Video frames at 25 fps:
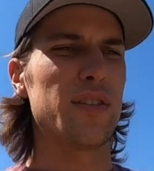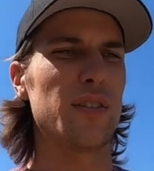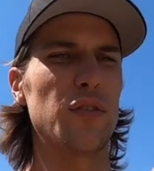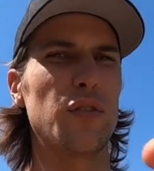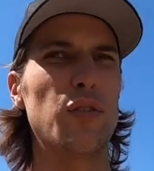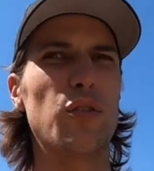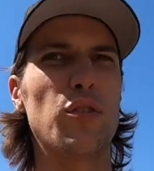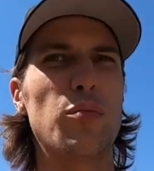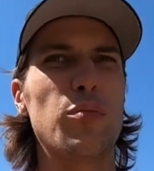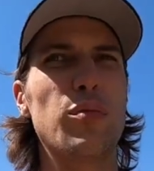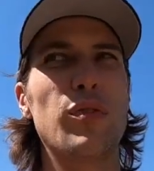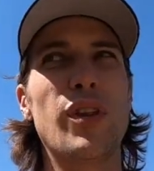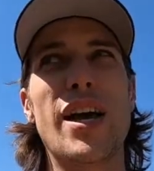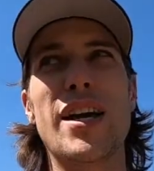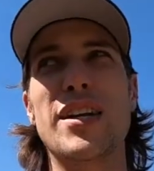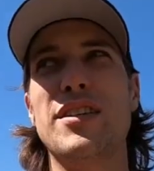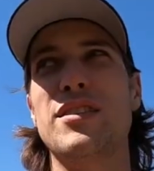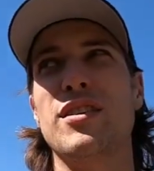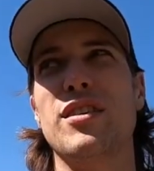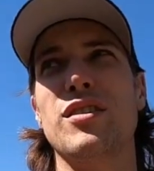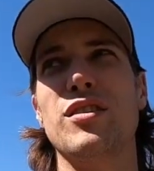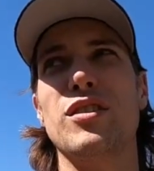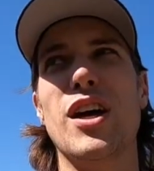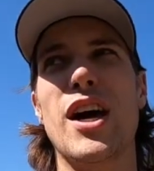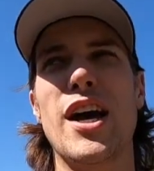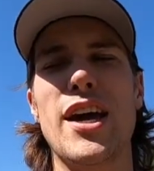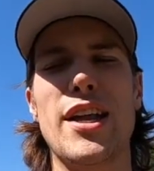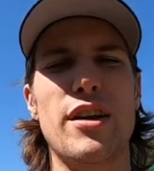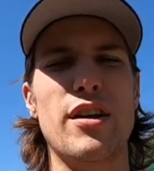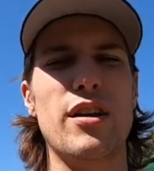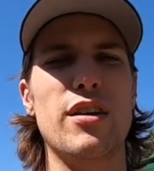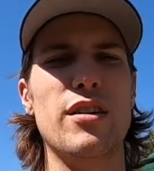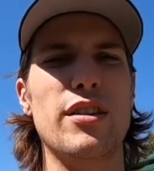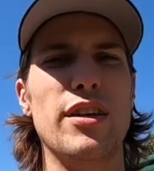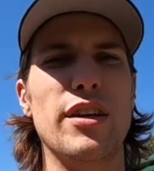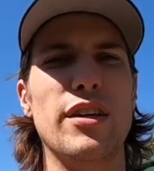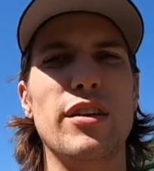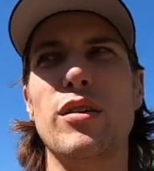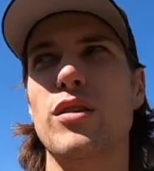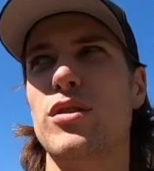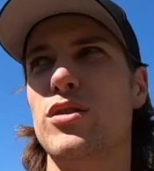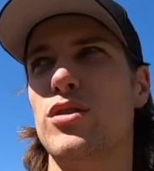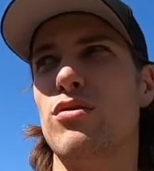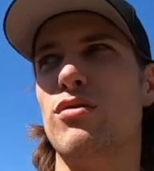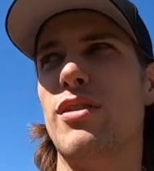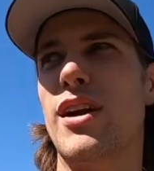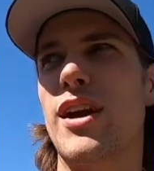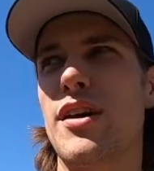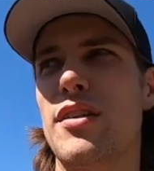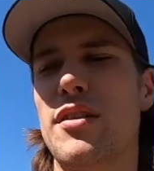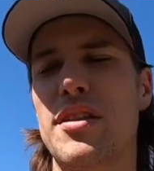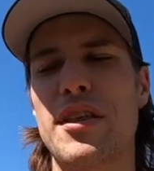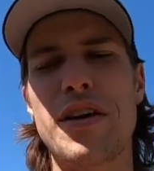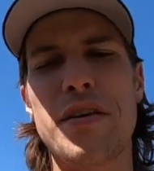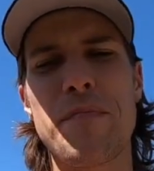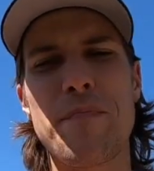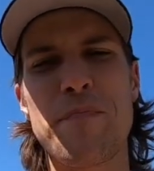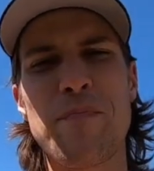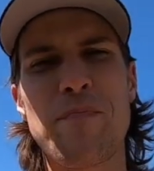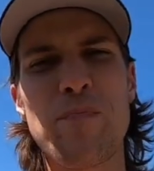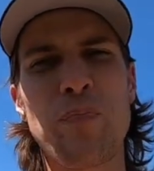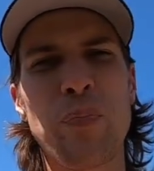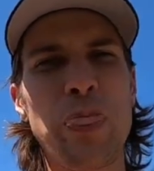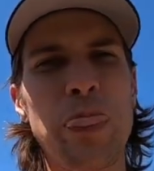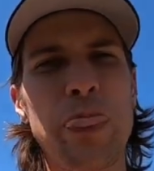a little plastic liner that goes around them.